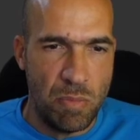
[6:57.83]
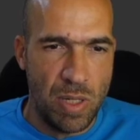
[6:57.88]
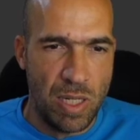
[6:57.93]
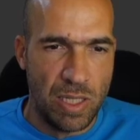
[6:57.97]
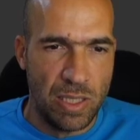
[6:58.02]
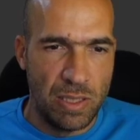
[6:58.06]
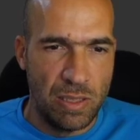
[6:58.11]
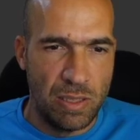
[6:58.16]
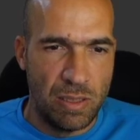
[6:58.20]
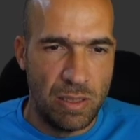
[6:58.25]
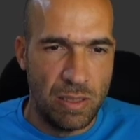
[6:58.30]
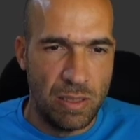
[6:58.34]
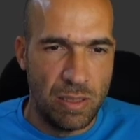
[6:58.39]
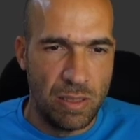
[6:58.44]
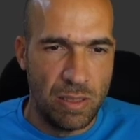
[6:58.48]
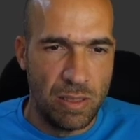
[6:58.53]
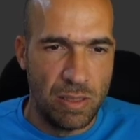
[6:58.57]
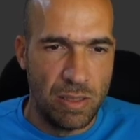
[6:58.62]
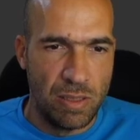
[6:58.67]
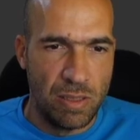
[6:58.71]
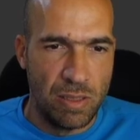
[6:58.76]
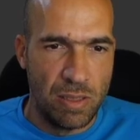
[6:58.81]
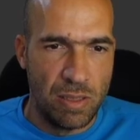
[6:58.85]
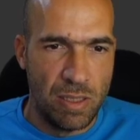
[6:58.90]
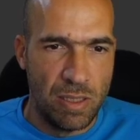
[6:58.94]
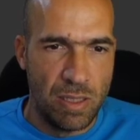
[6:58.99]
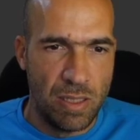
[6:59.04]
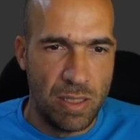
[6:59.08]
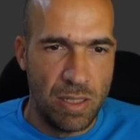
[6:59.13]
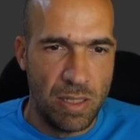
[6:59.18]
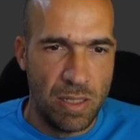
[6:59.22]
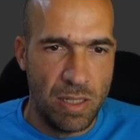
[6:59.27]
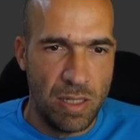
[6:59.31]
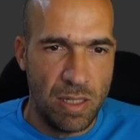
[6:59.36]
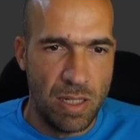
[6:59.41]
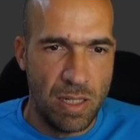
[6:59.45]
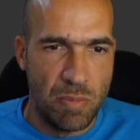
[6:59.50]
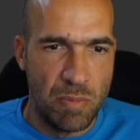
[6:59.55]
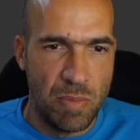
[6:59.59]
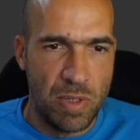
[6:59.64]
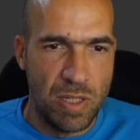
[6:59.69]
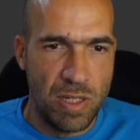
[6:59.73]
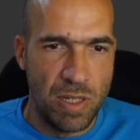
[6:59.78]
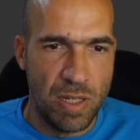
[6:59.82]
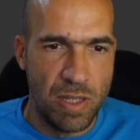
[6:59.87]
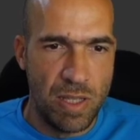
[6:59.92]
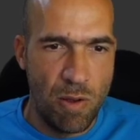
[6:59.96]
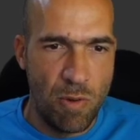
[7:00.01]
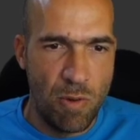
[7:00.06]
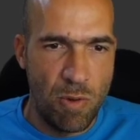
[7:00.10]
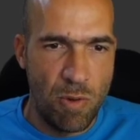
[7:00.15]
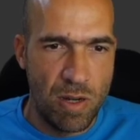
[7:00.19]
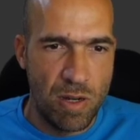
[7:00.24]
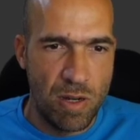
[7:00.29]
but let me see. There